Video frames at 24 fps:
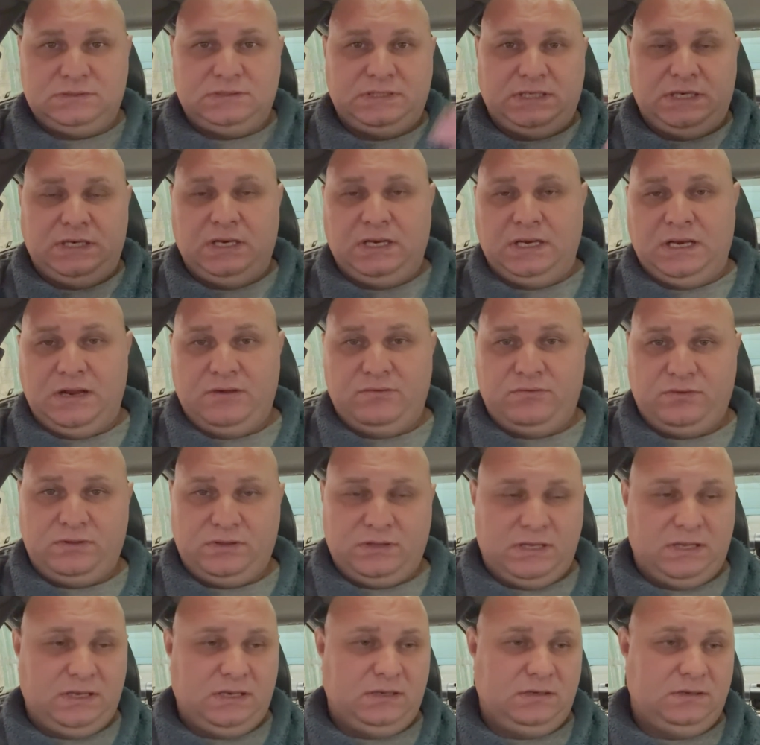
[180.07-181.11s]
and
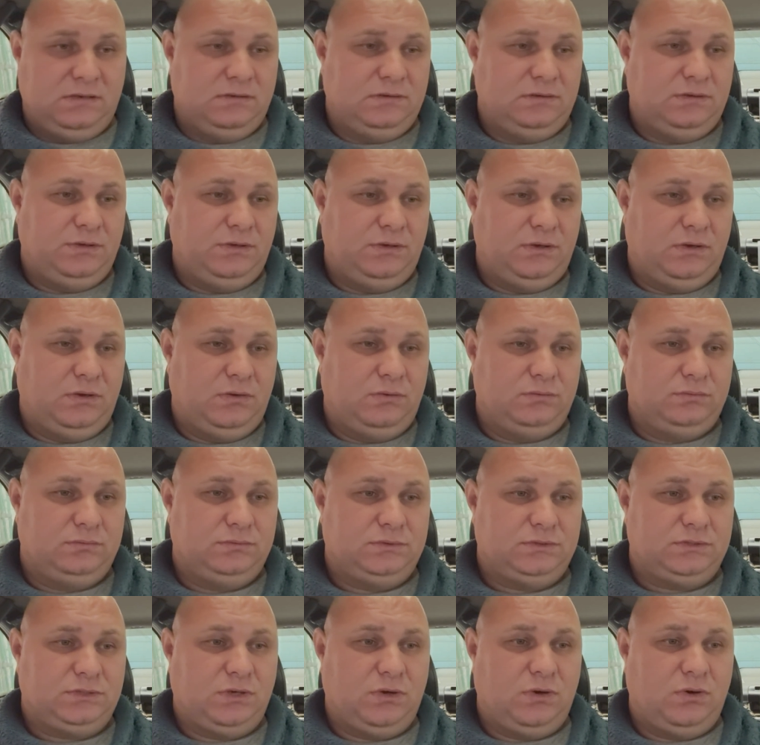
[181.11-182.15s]
everything,
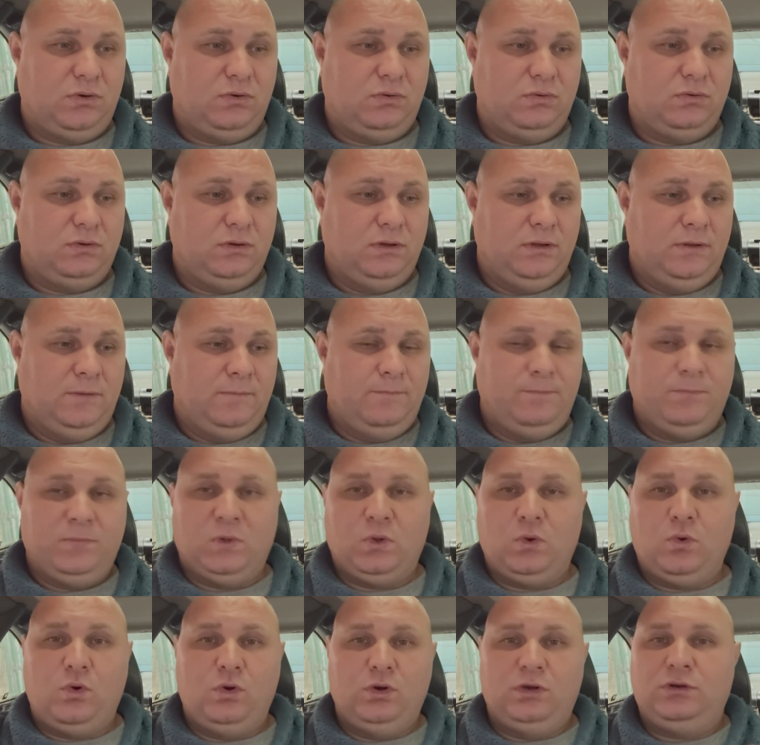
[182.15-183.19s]
so
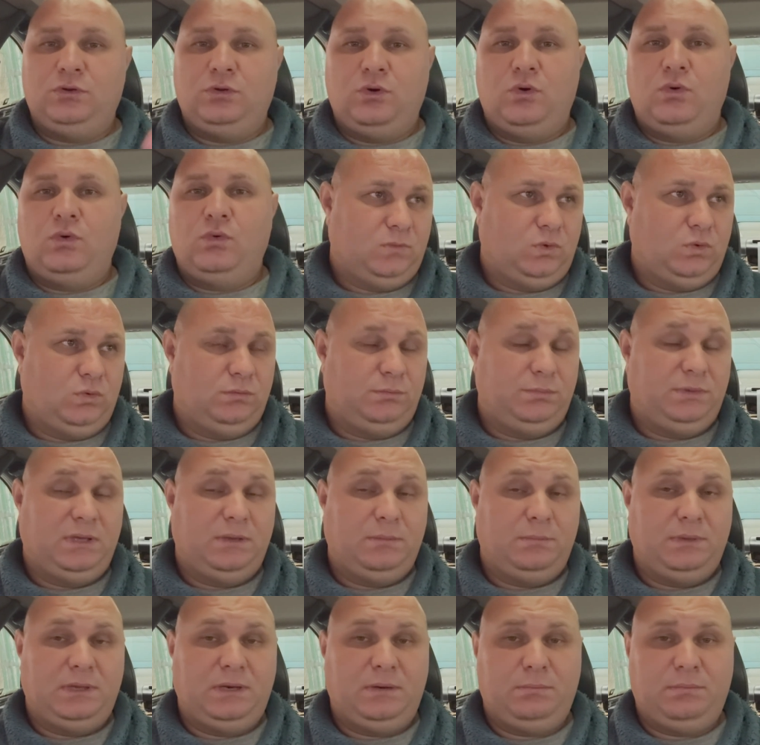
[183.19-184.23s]
all in all would be a
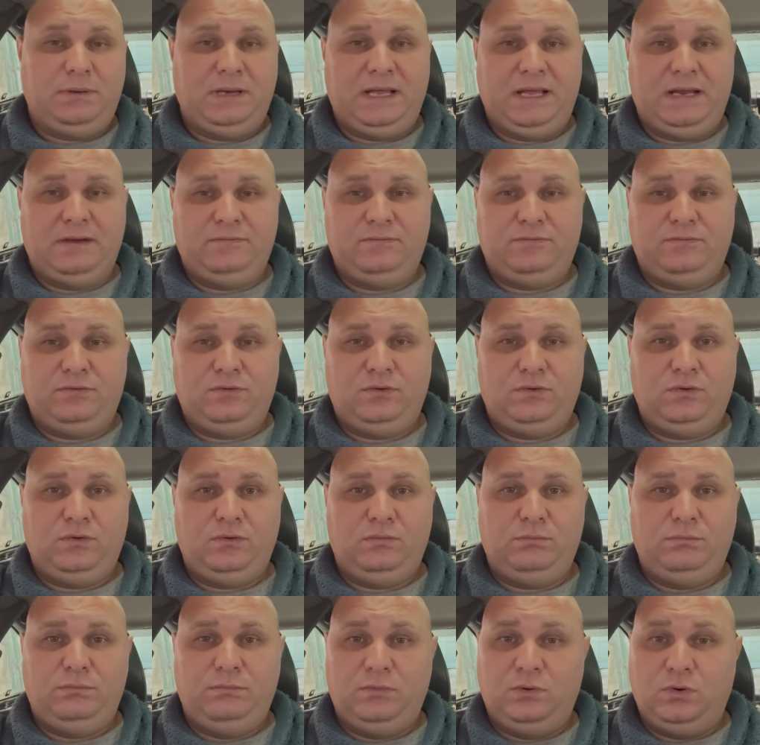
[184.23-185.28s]
better plan for
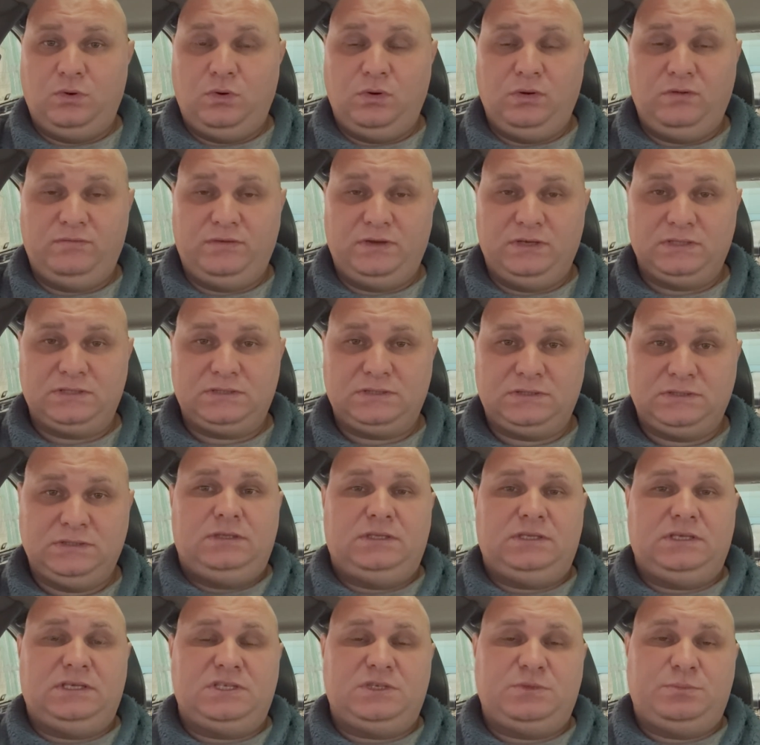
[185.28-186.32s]
all of us,
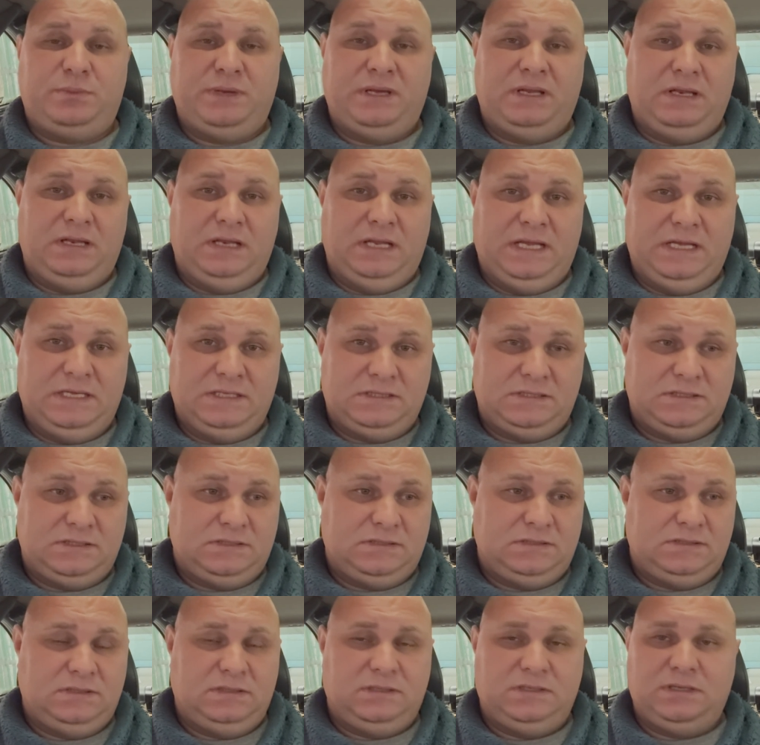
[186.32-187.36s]
to spend
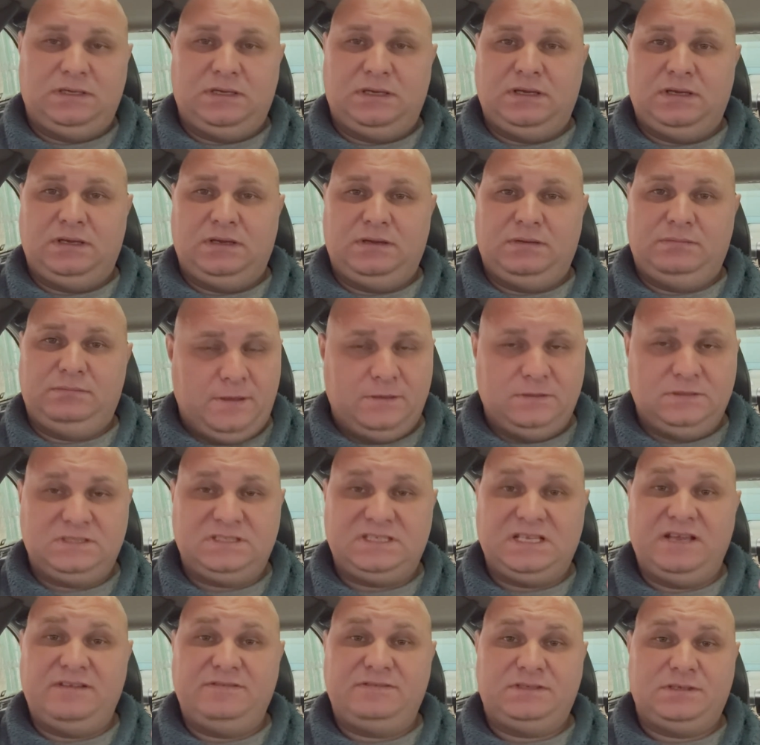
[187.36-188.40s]
less, to
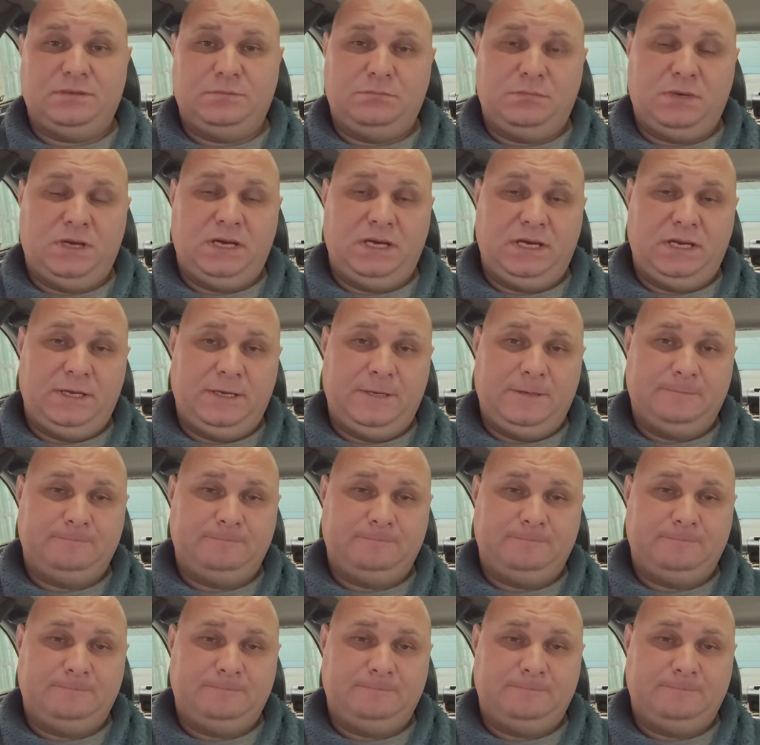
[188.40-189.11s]
save some money,